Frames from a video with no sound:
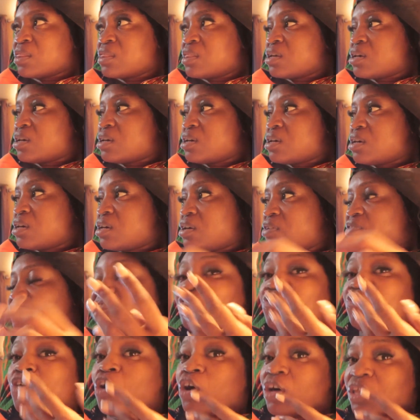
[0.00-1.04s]
the
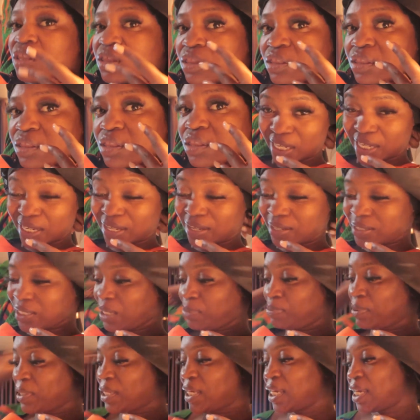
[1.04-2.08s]
4th. Let our
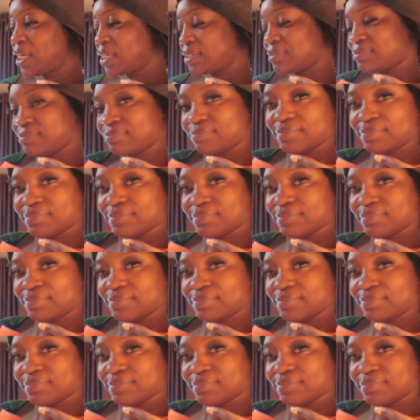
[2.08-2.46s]
day begin.